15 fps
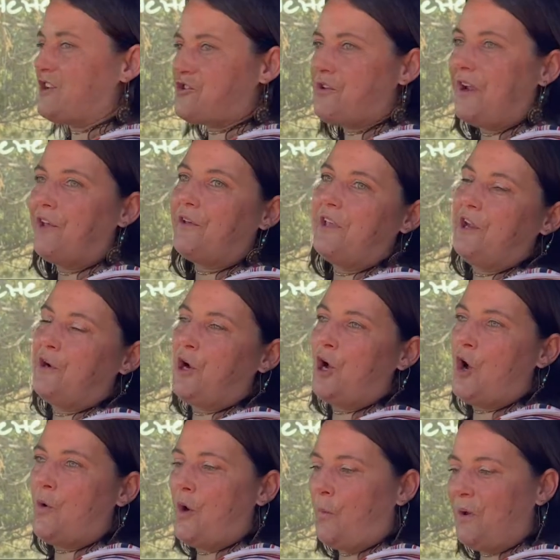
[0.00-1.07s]
Trail
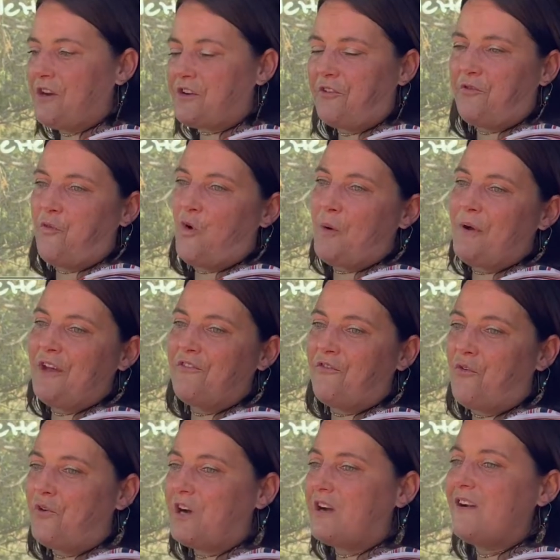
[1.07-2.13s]
Hero and Winter
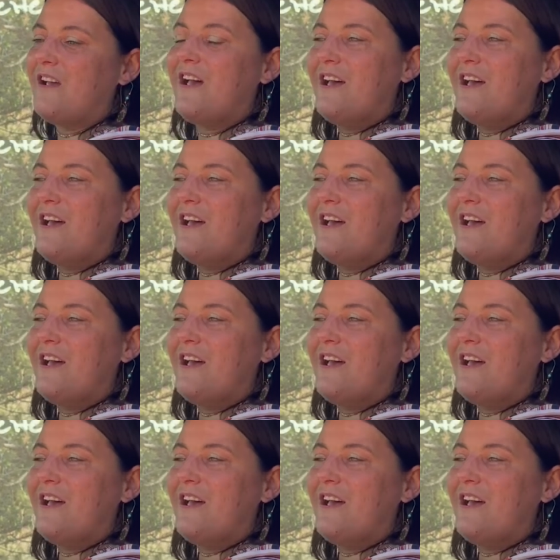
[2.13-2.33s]
4x4,